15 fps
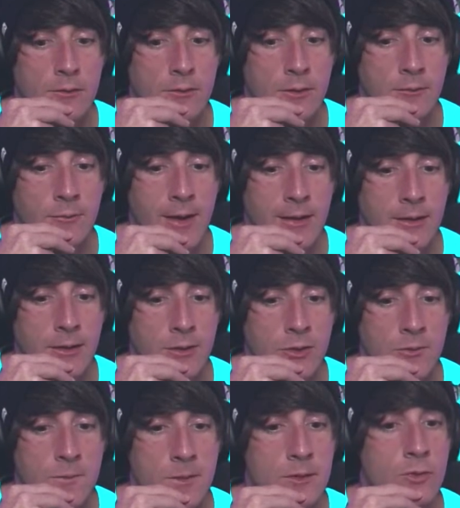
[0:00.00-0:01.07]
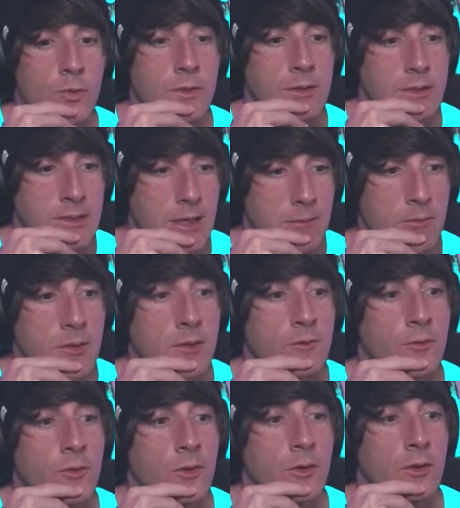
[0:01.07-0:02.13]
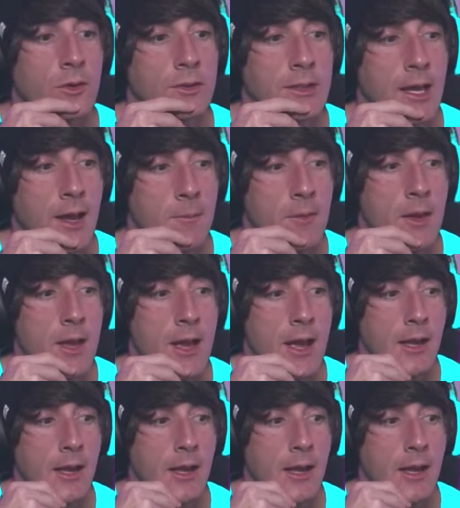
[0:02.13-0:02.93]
The fact that you've been doing the same thing for a long time